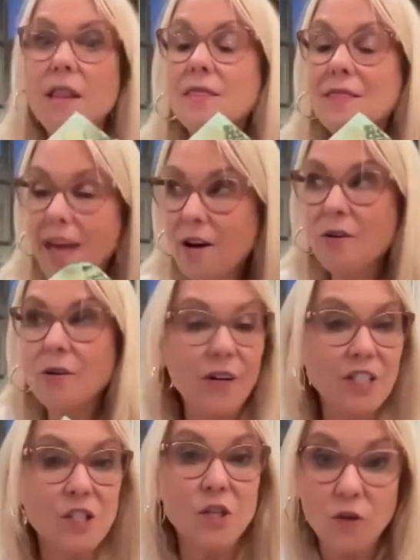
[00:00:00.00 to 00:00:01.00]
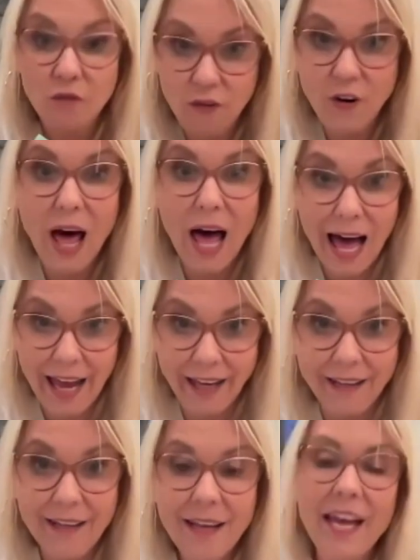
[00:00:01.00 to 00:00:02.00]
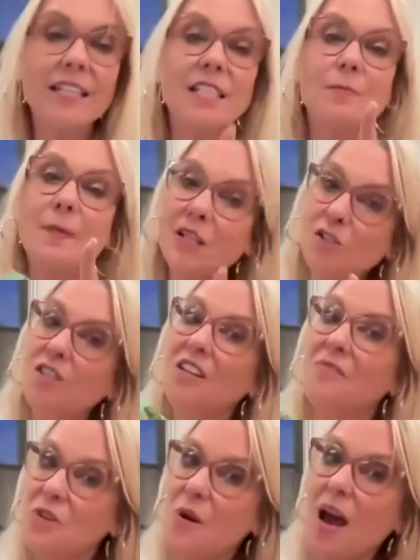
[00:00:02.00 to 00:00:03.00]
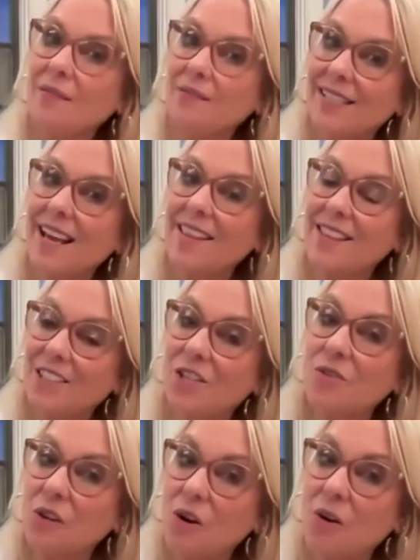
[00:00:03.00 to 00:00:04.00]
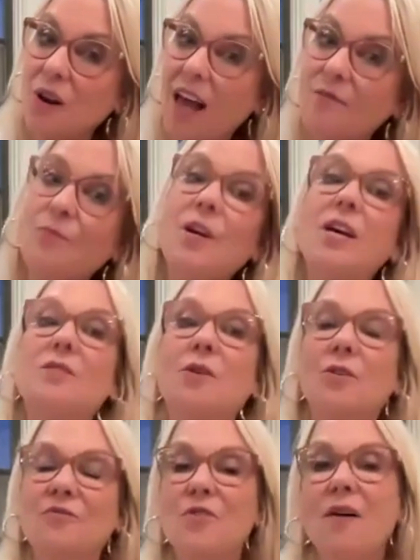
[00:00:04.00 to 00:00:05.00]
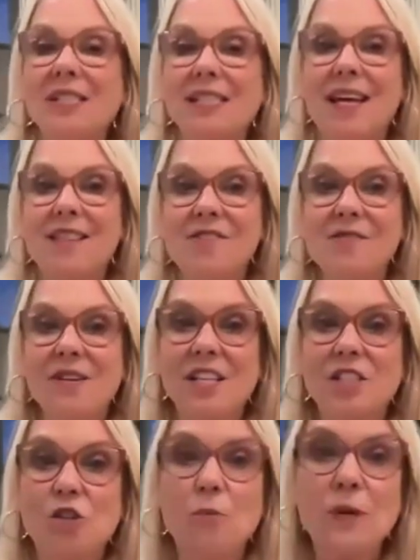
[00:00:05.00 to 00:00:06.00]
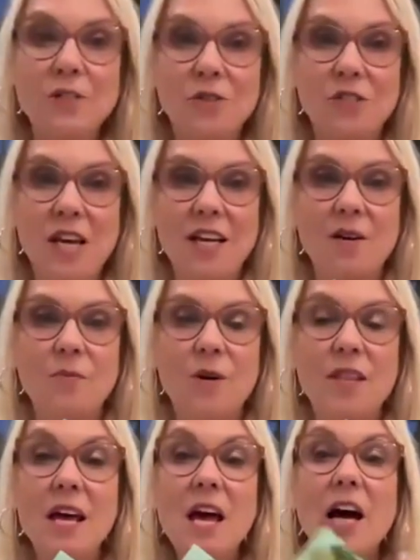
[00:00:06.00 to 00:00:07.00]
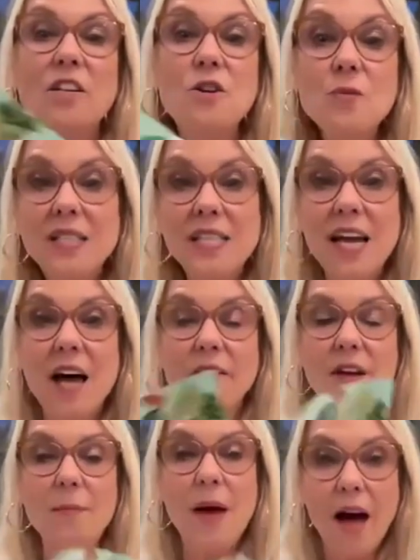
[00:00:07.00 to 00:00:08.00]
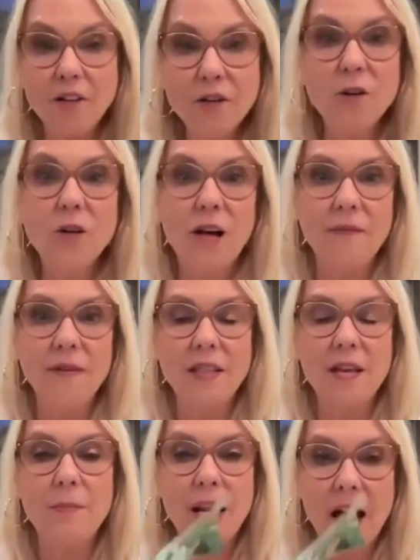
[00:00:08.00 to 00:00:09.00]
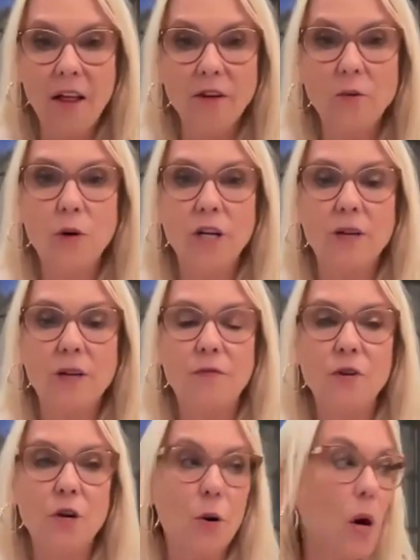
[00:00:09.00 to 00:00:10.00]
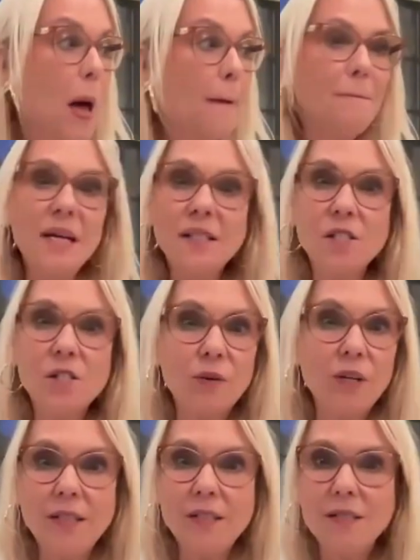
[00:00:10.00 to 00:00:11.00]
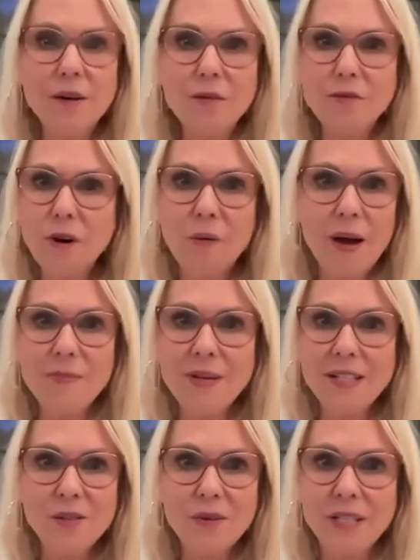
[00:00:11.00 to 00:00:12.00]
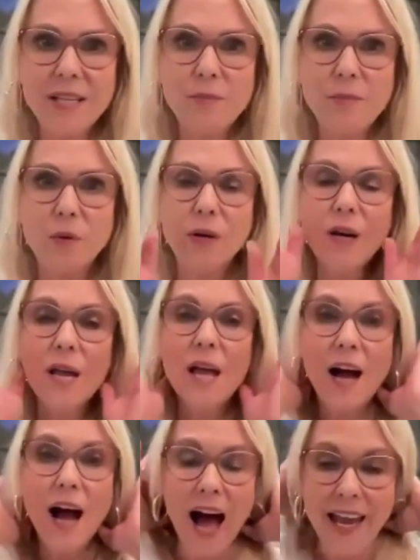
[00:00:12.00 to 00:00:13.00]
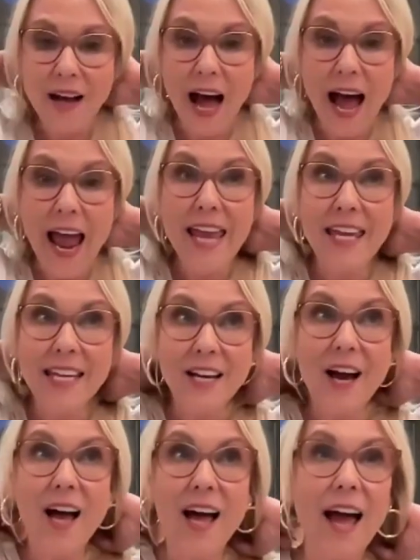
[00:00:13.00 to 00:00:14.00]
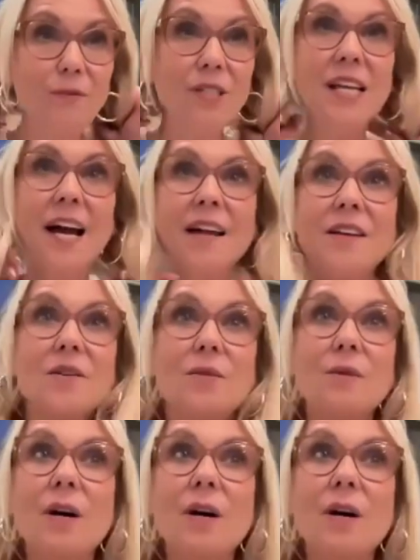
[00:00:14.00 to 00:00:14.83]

they're going to fly, especially if you have a set that you can go live with, or if you have a set that you can get your picture taken with, and you can tell them how you're loving them and how they're working for you. Mixed screens, don't throw away mixed screens anymore. I I cannot, I will tell you,